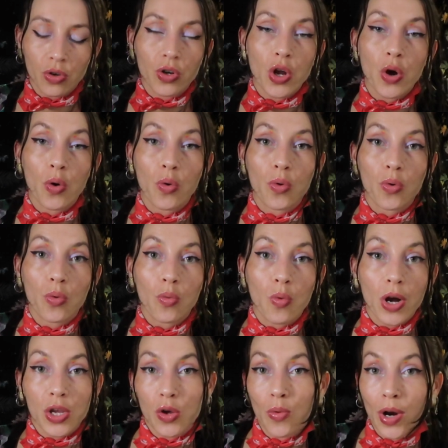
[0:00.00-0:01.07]
you'll know
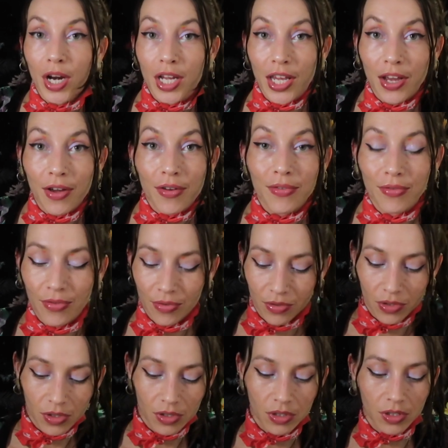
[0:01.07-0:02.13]
what you want to give
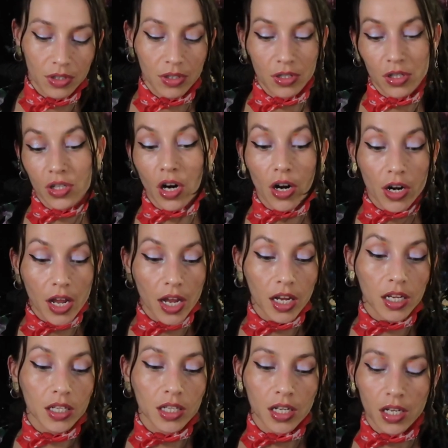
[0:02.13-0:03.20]

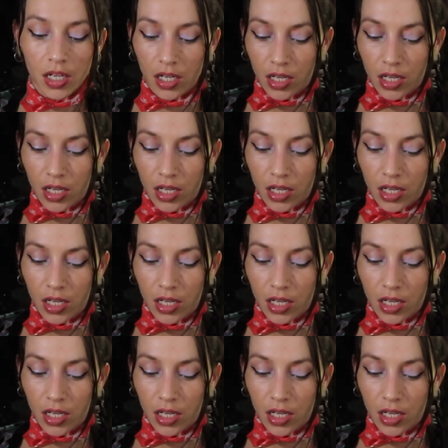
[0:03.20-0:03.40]
starting,